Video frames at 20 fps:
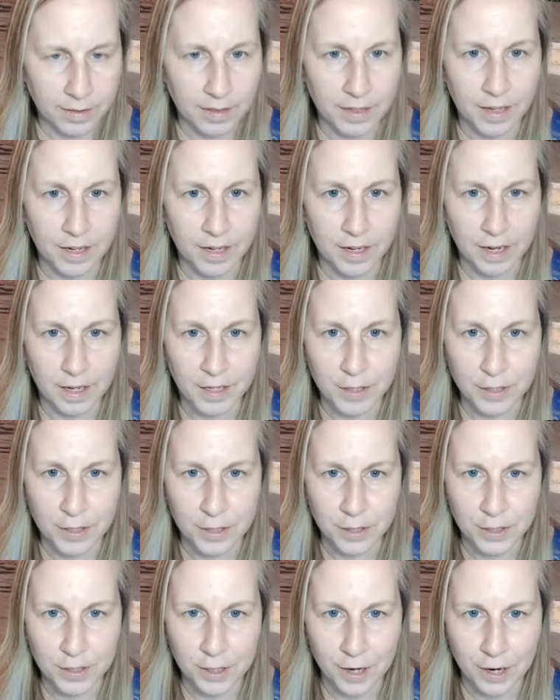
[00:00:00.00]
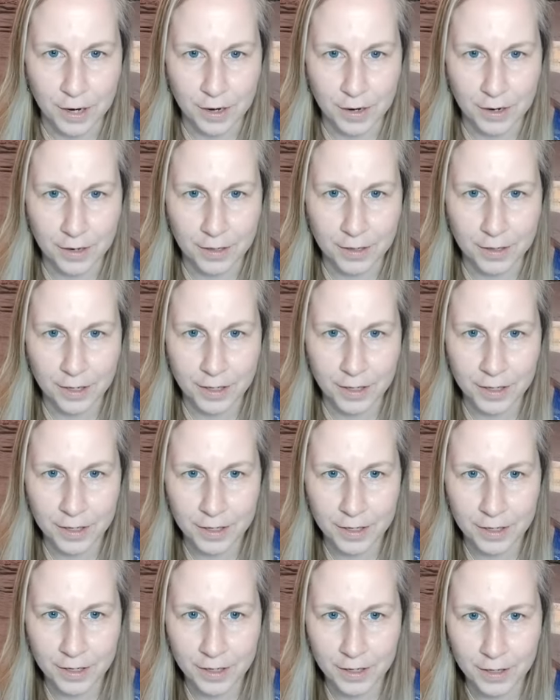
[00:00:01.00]
that I should talk
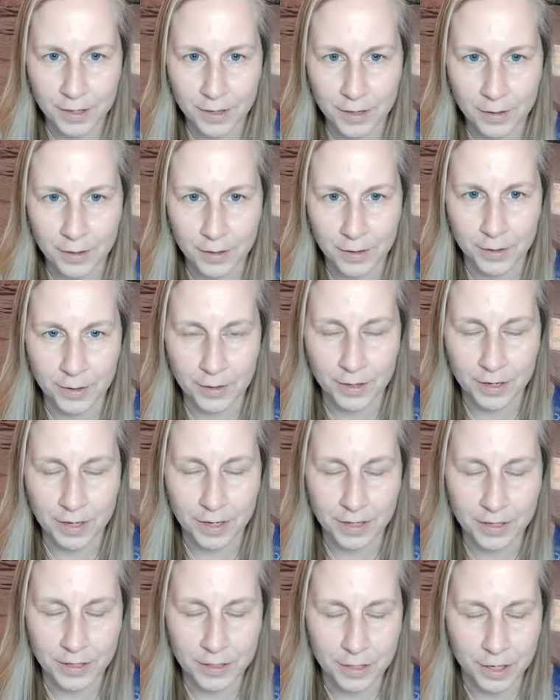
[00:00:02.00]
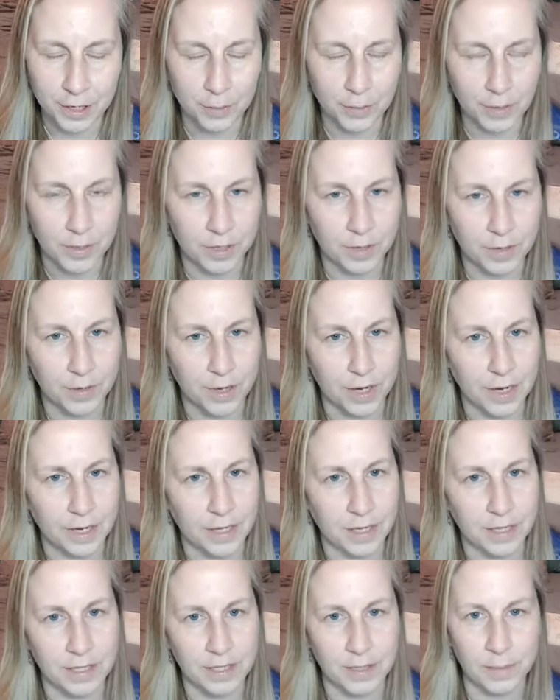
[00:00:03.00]
or share with you
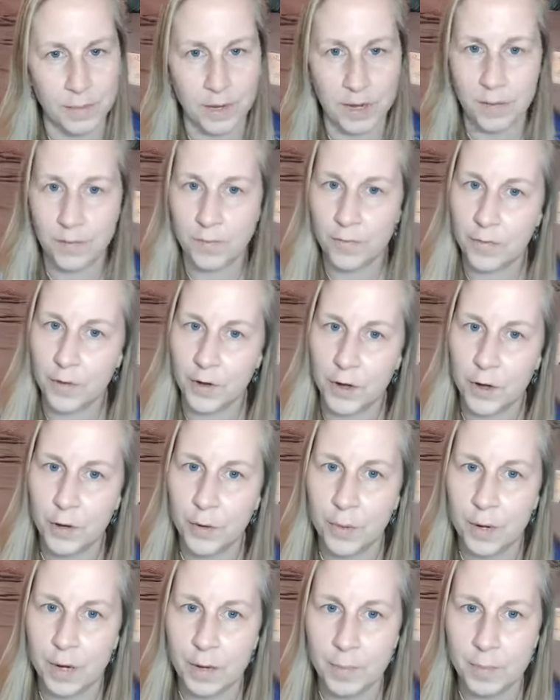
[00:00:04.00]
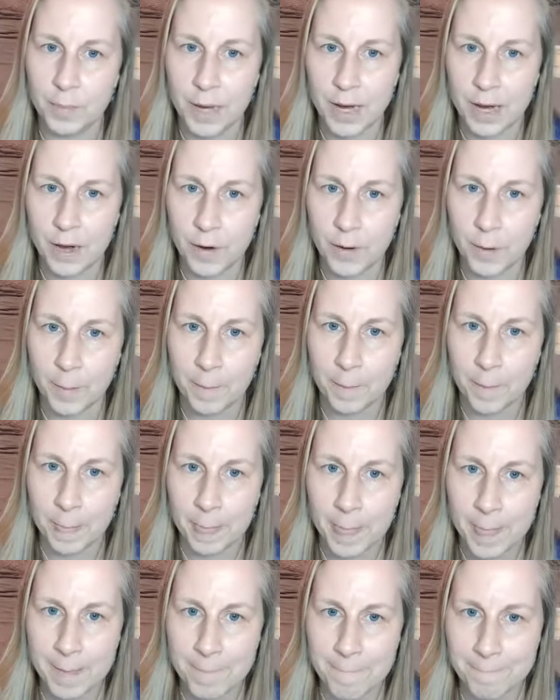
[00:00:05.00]
guys some info about
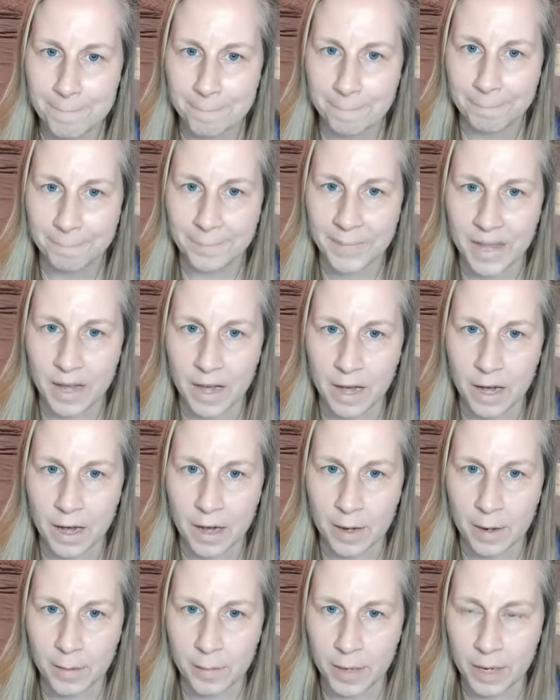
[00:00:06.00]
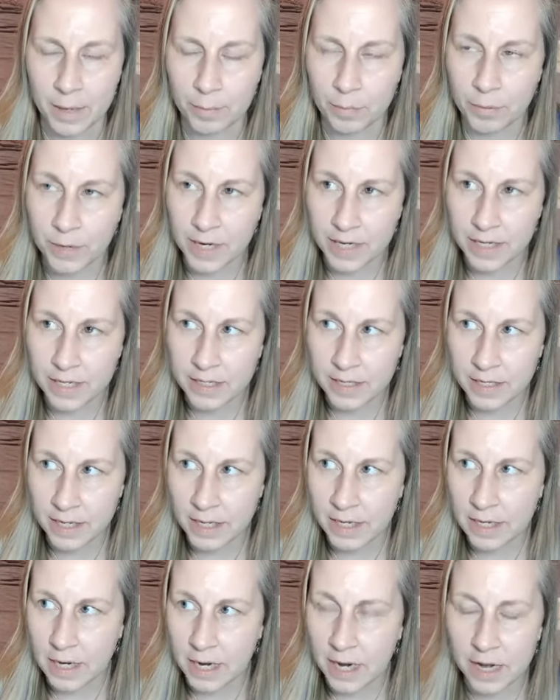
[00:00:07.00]

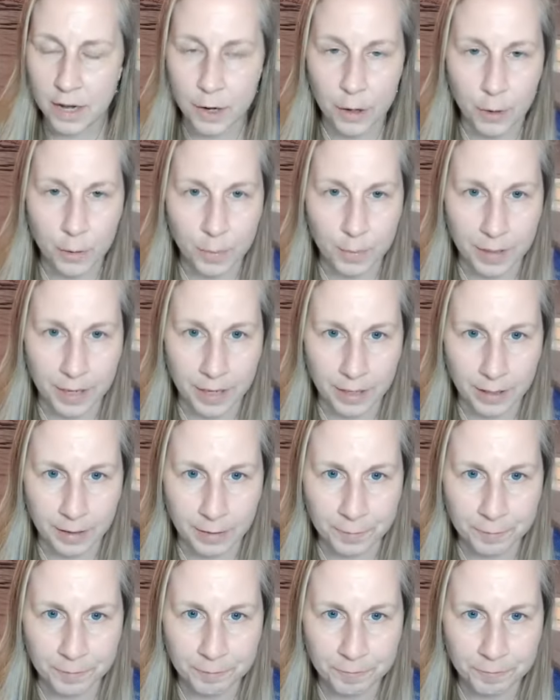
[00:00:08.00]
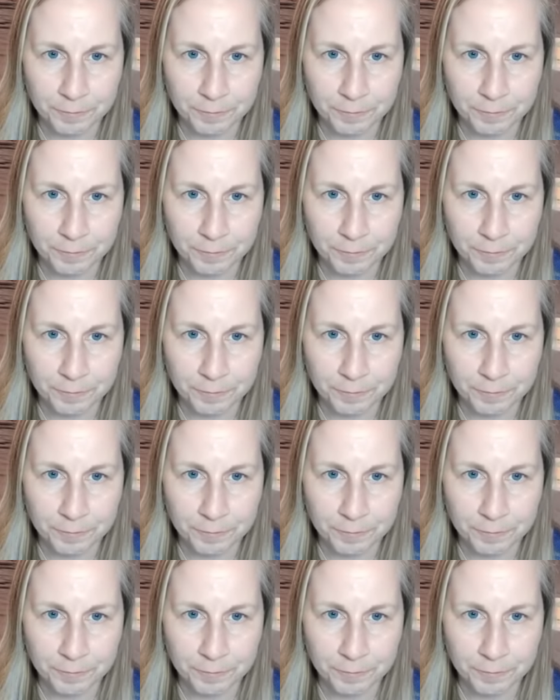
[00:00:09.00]
embracing and opening.